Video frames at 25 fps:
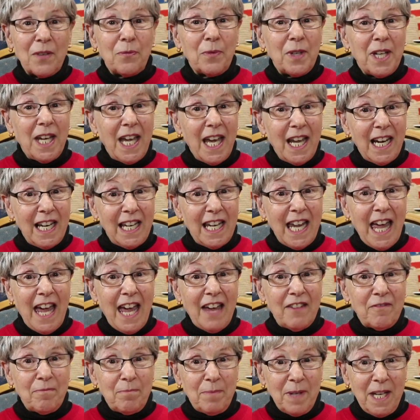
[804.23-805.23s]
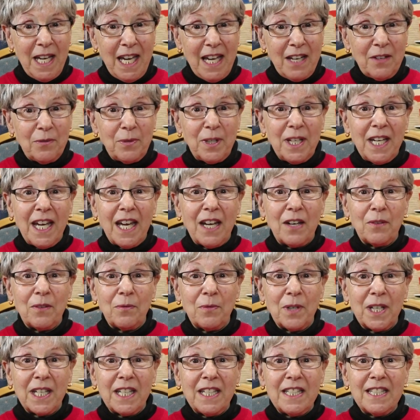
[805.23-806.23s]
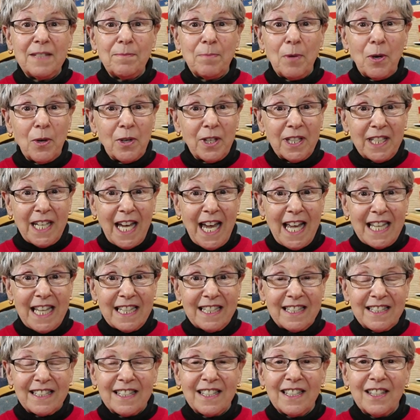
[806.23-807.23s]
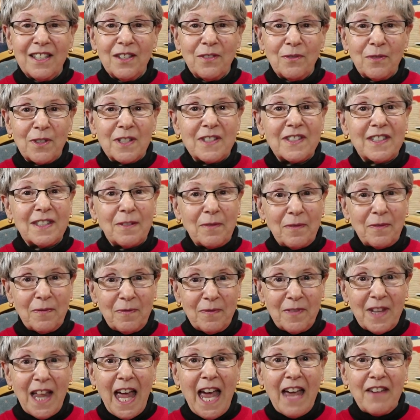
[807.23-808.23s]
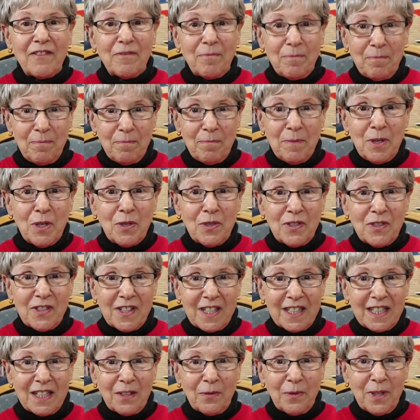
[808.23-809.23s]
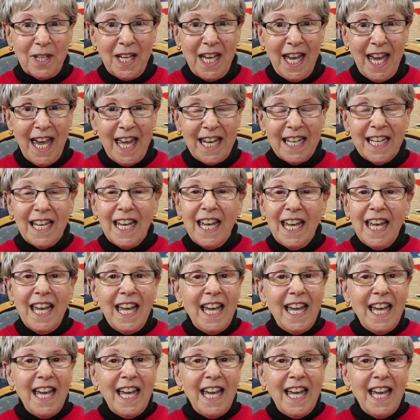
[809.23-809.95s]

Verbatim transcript: And we had a live band. We had Ricky's Polka Dots was the live music that we had.